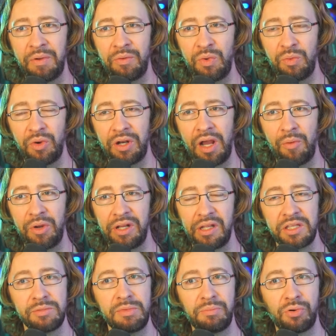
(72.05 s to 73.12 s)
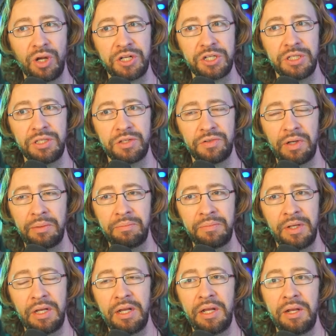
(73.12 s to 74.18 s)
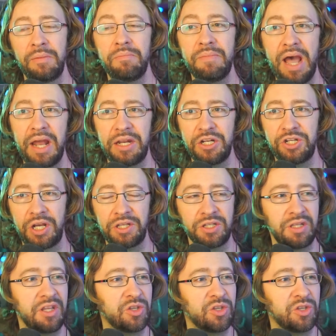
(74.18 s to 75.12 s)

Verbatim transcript: and we want I want to get some impressions from Matt and Justin.